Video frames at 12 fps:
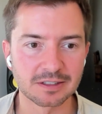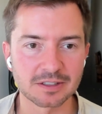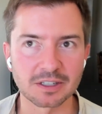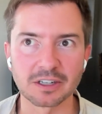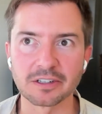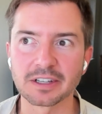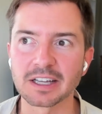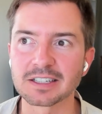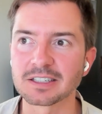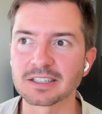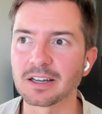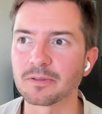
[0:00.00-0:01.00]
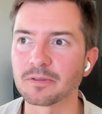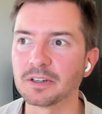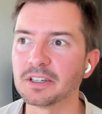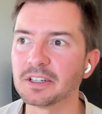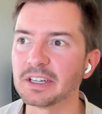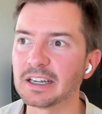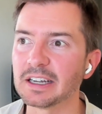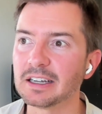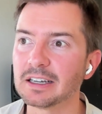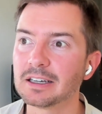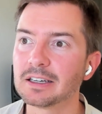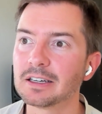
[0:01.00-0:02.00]
So that's definitely,
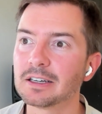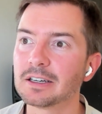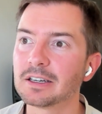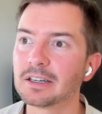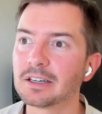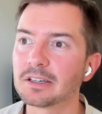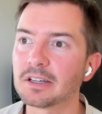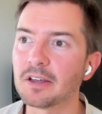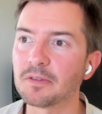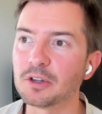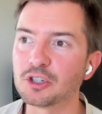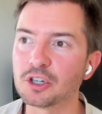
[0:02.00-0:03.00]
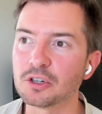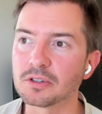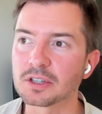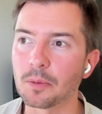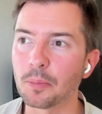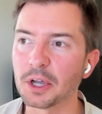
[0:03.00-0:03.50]
if you choose the